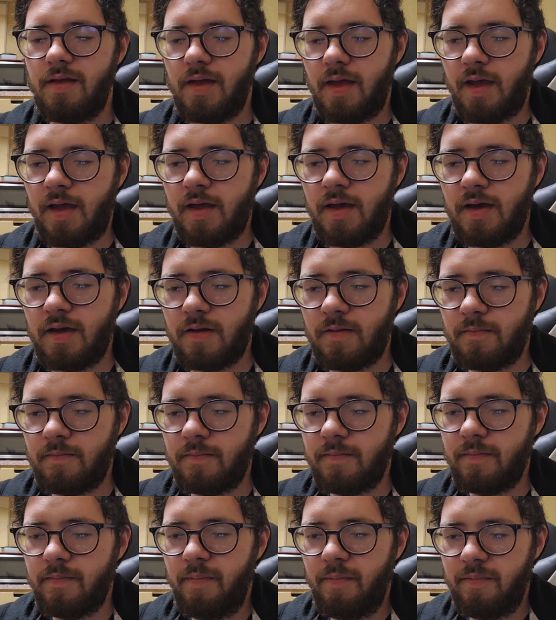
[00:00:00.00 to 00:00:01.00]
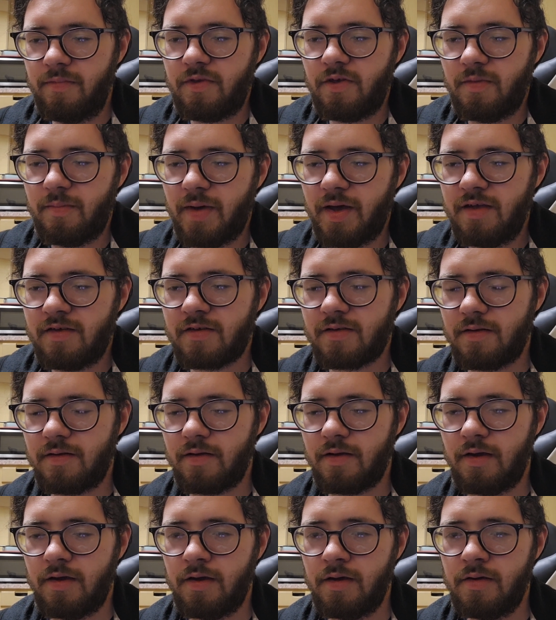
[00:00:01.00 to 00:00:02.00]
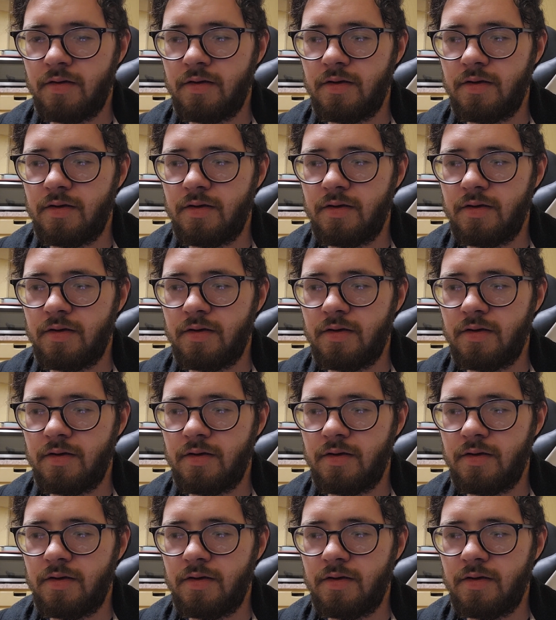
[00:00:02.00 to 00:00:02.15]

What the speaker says: And so basically,